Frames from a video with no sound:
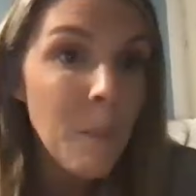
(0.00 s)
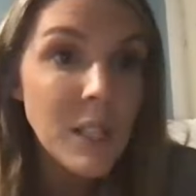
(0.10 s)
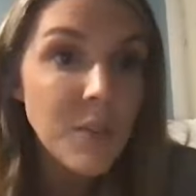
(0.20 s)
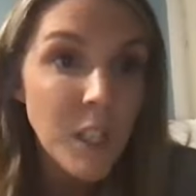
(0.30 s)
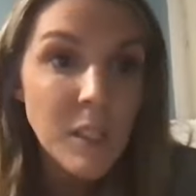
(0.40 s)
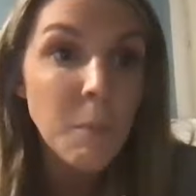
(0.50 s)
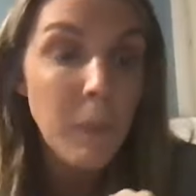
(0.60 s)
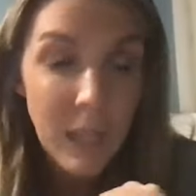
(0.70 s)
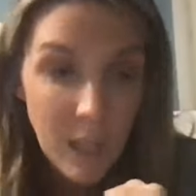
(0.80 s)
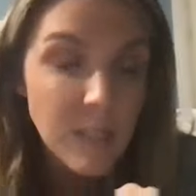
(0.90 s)
best friends
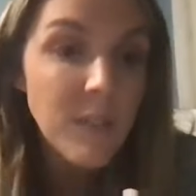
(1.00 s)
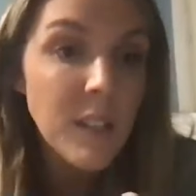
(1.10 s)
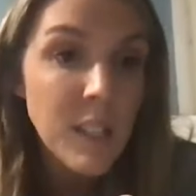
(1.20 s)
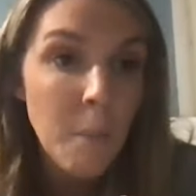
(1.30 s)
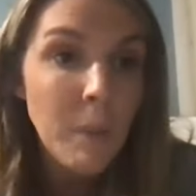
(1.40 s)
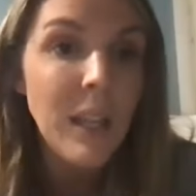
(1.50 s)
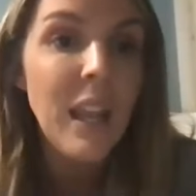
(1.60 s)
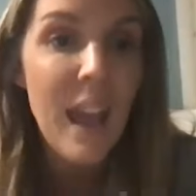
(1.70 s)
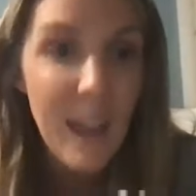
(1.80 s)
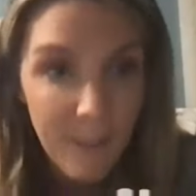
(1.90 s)
because of this
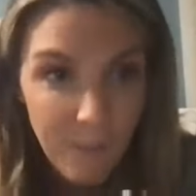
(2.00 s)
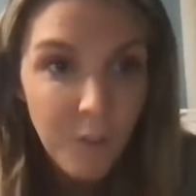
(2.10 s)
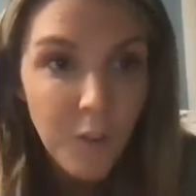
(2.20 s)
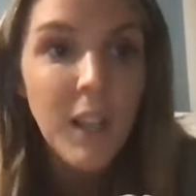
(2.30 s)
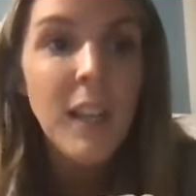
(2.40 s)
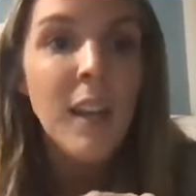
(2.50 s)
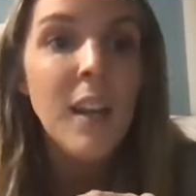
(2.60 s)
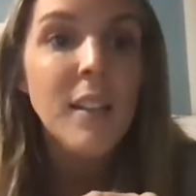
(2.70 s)
company every